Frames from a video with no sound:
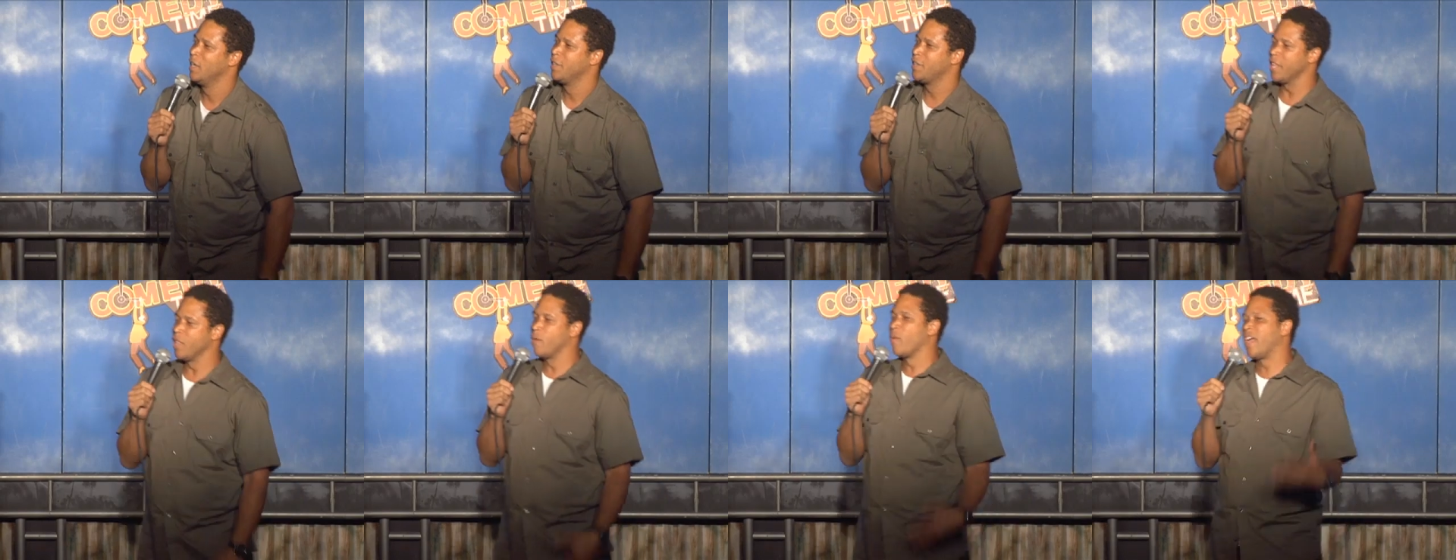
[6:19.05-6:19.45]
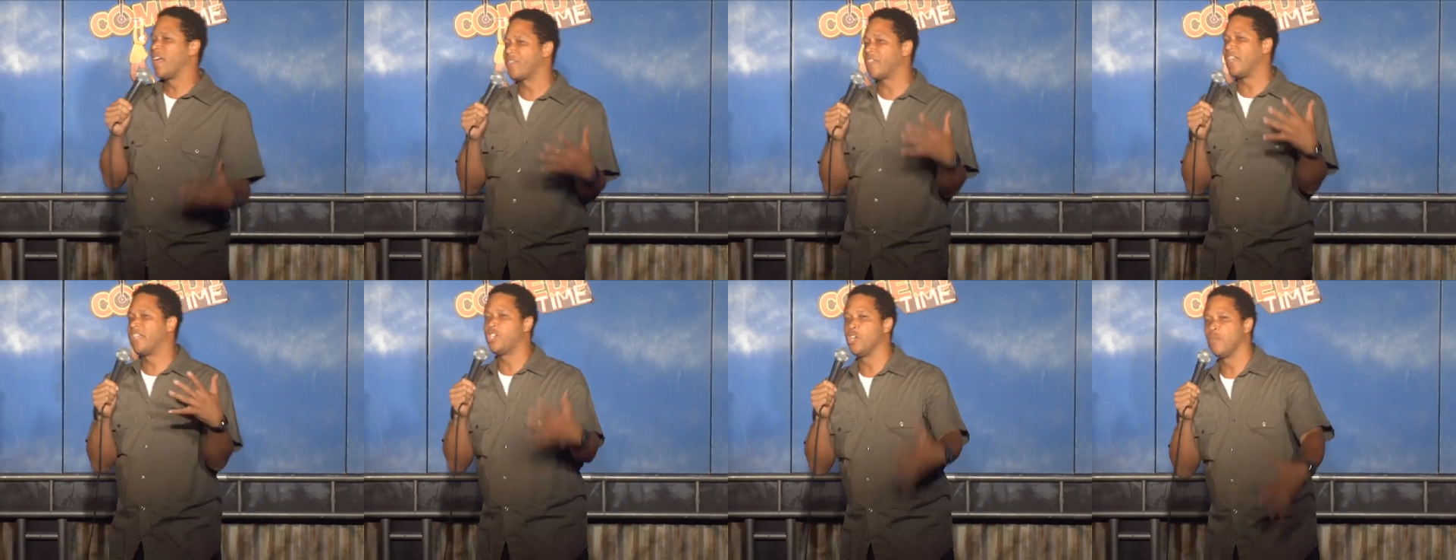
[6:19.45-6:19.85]
The other
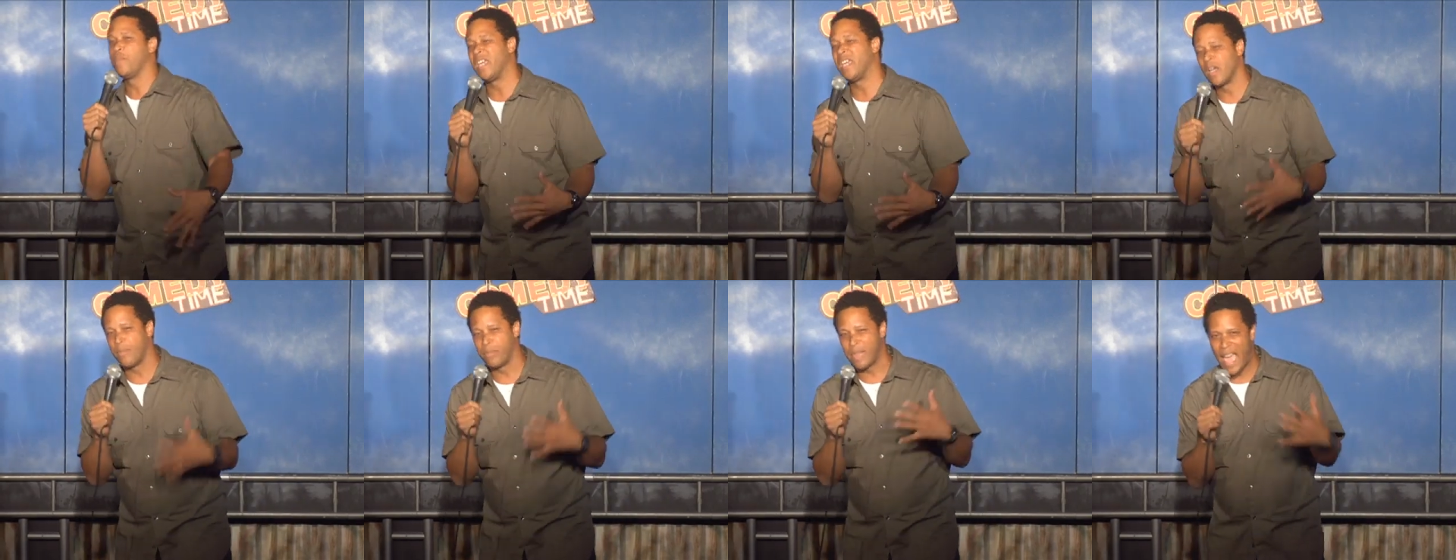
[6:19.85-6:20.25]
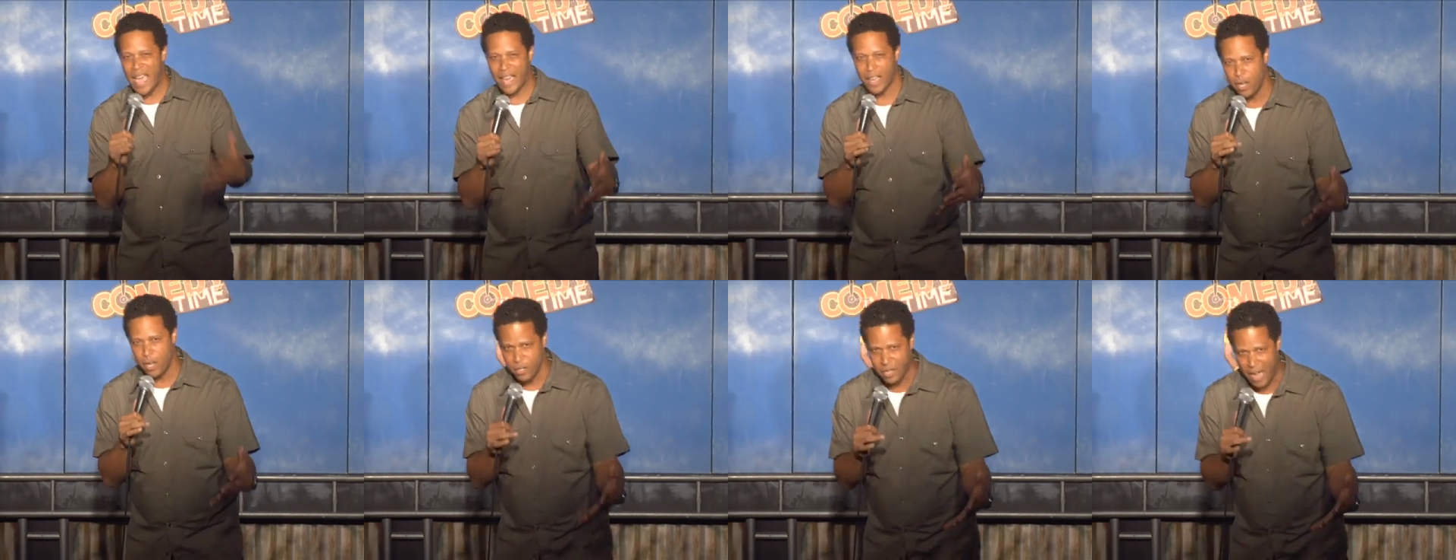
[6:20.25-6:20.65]
weird thing, too, being a
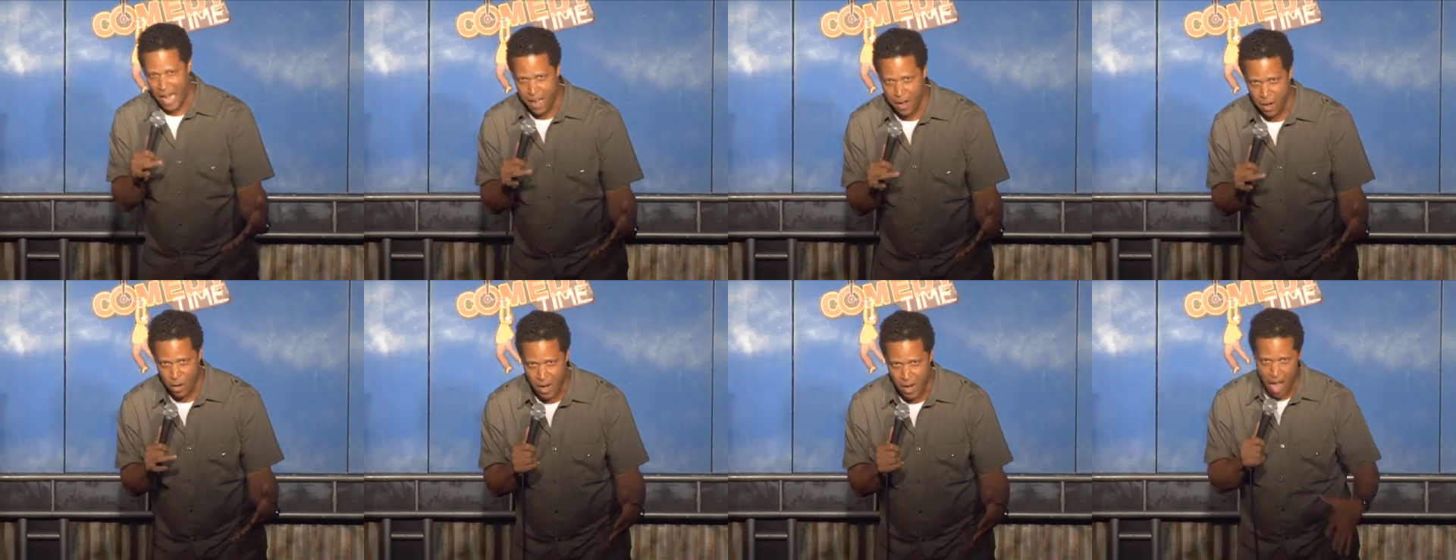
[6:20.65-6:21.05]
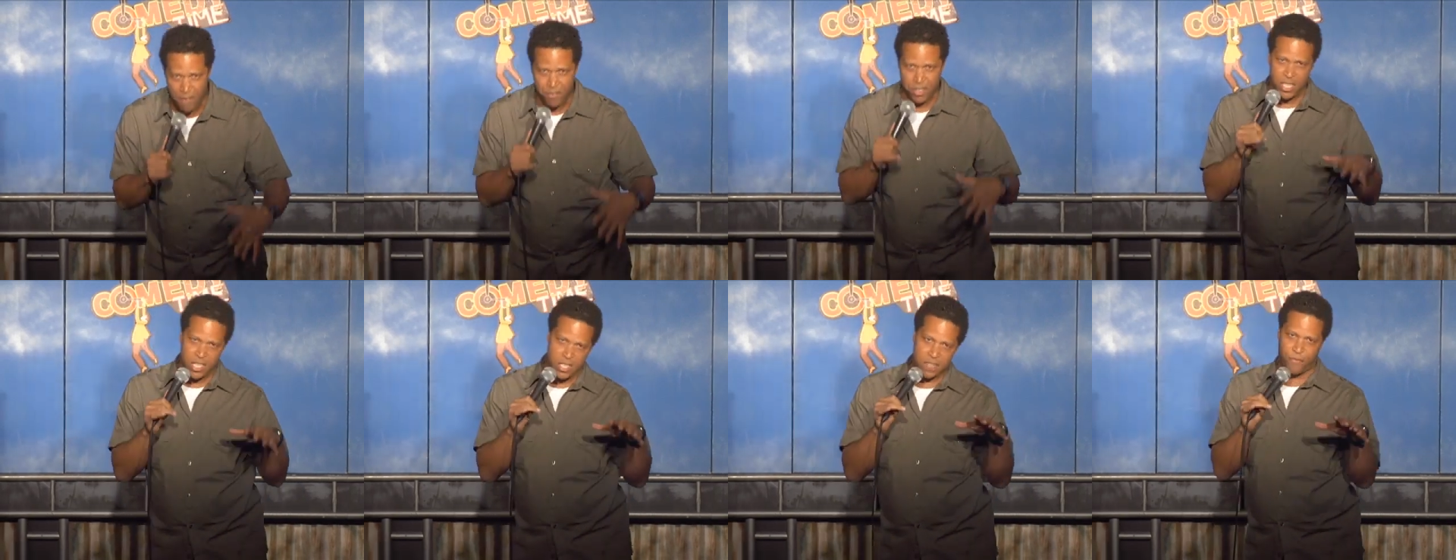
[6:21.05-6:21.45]
black entertainer and
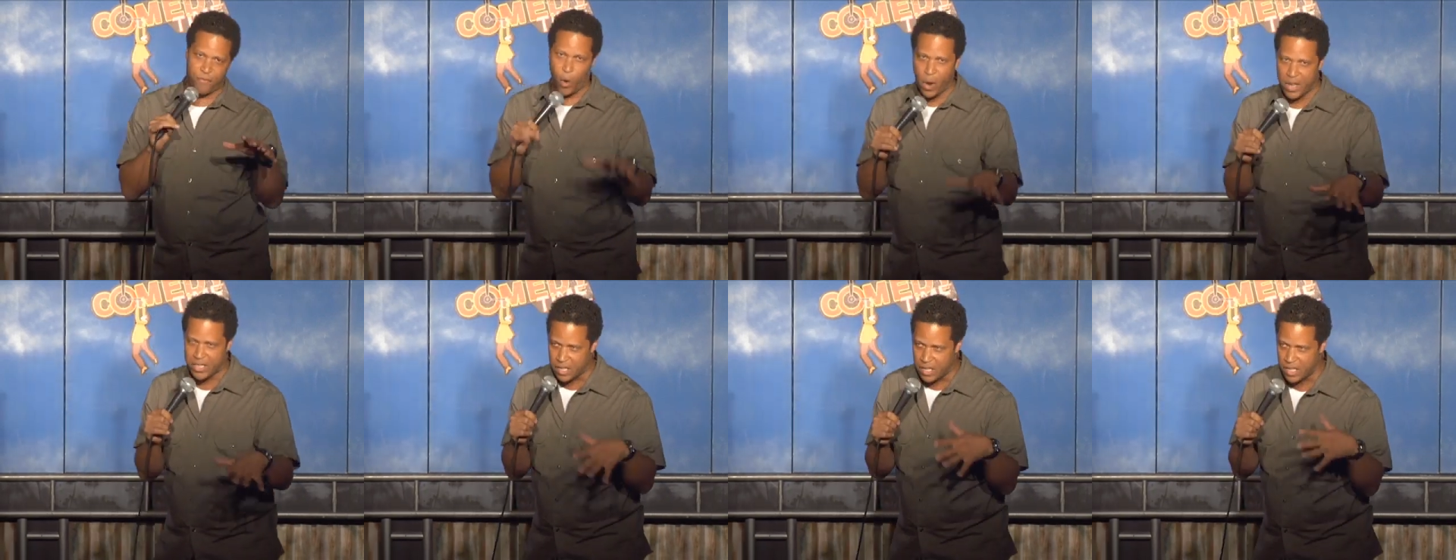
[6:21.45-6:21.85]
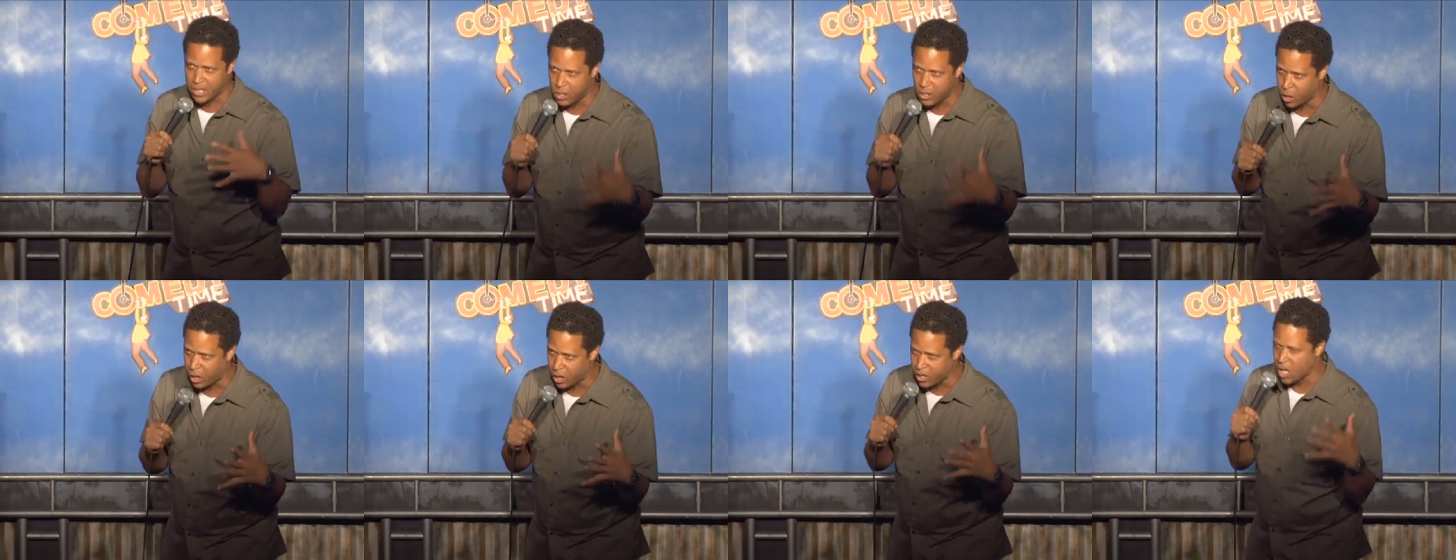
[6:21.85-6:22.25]
having this voice and
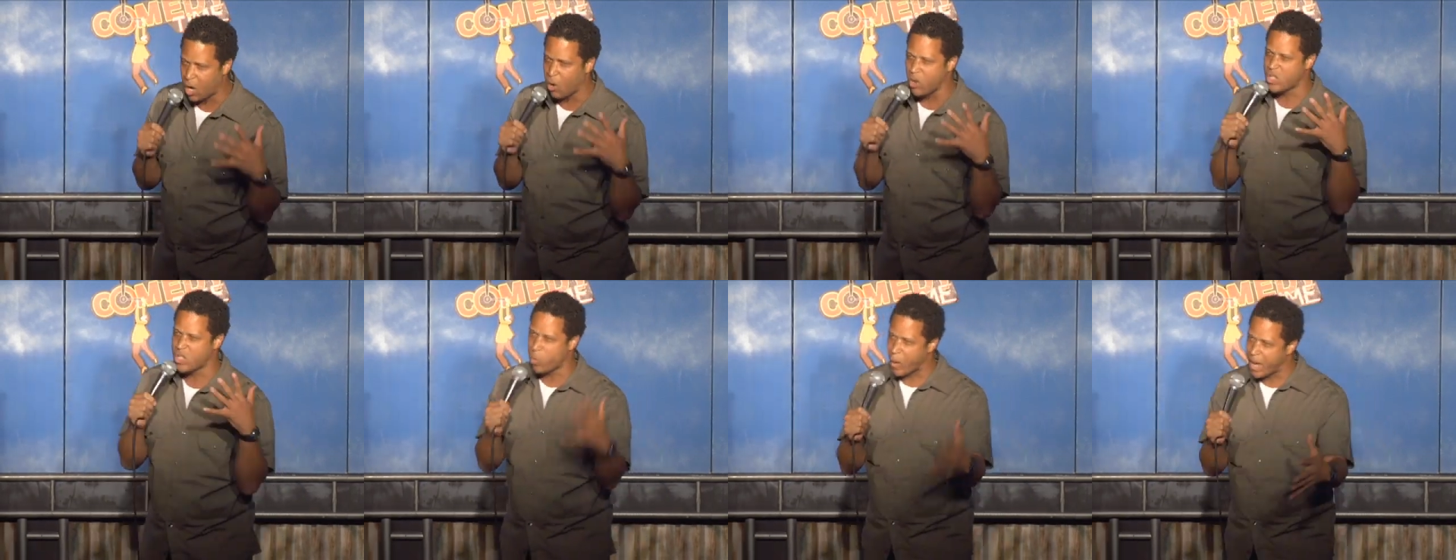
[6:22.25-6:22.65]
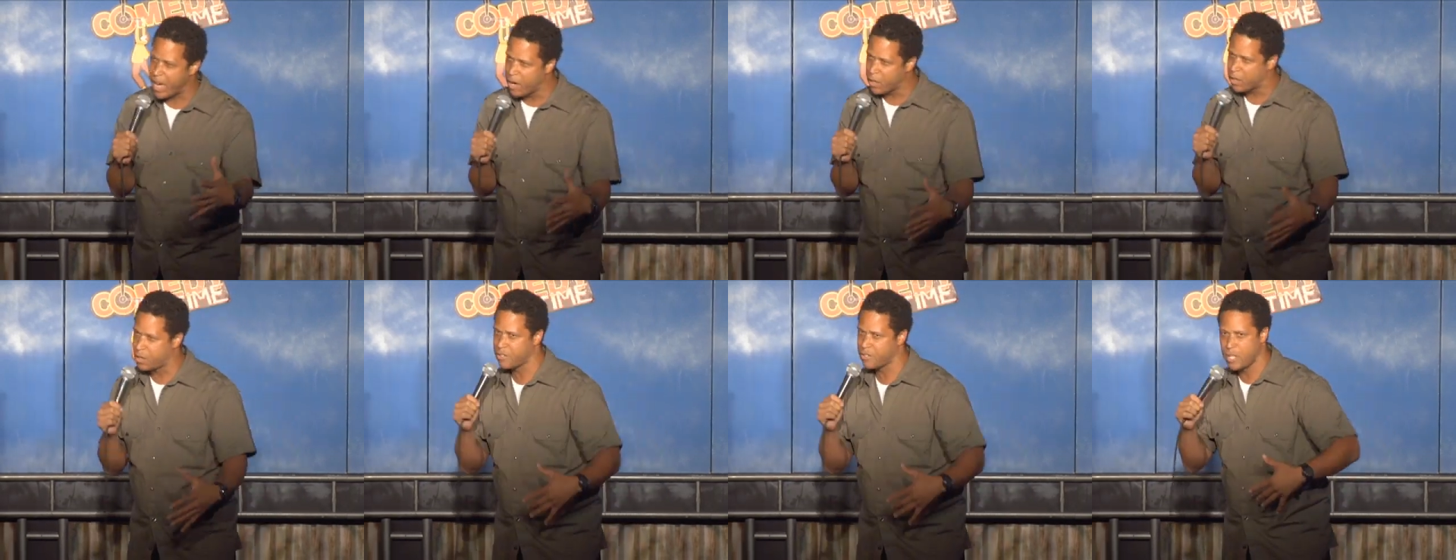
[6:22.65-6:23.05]
this look, it's always
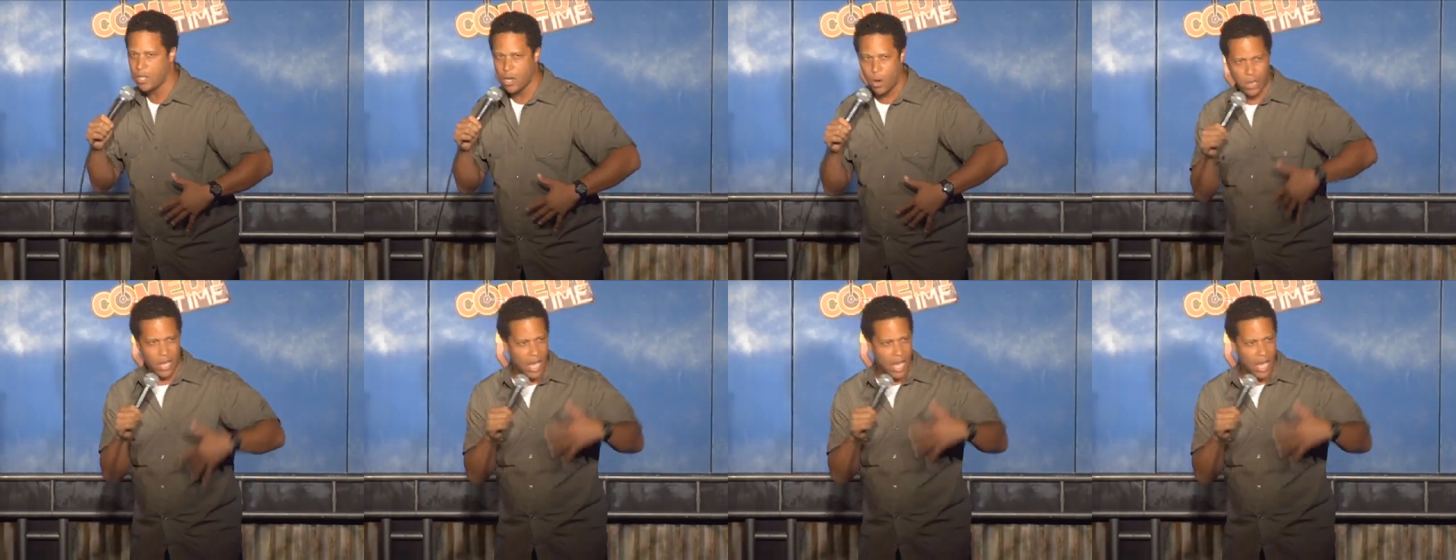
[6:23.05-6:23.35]
weird because, you know, a